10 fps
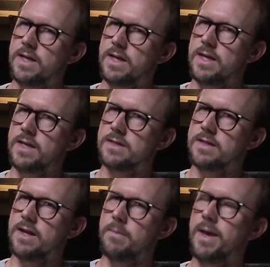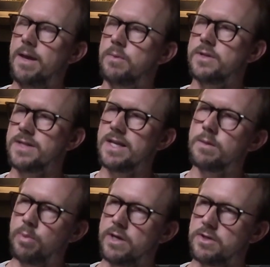is that I'm able to take the
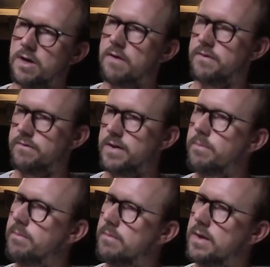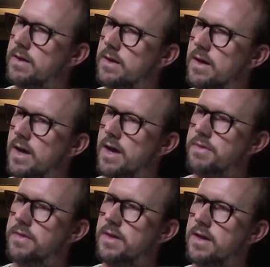pressure off of them. I
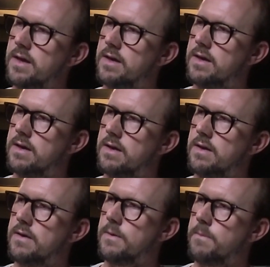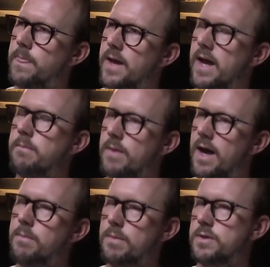think I'm
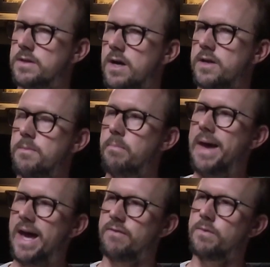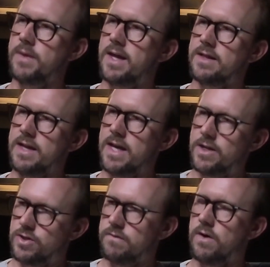able to talk them back from that
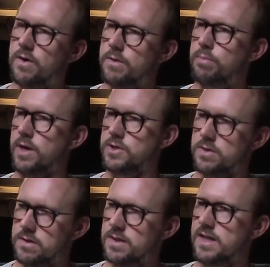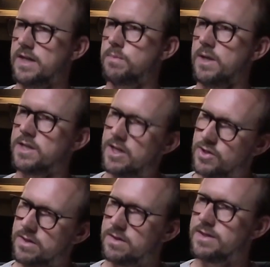ledge of all the pressure and the
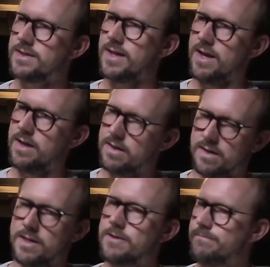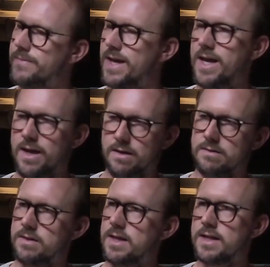expectation to say, hey,
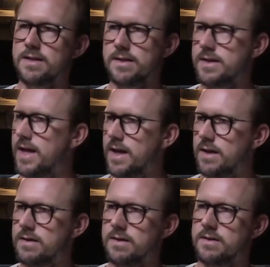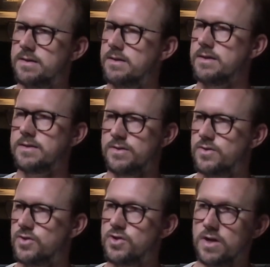at the end of the day, this
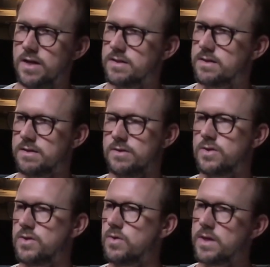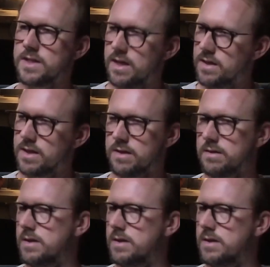is just storytelling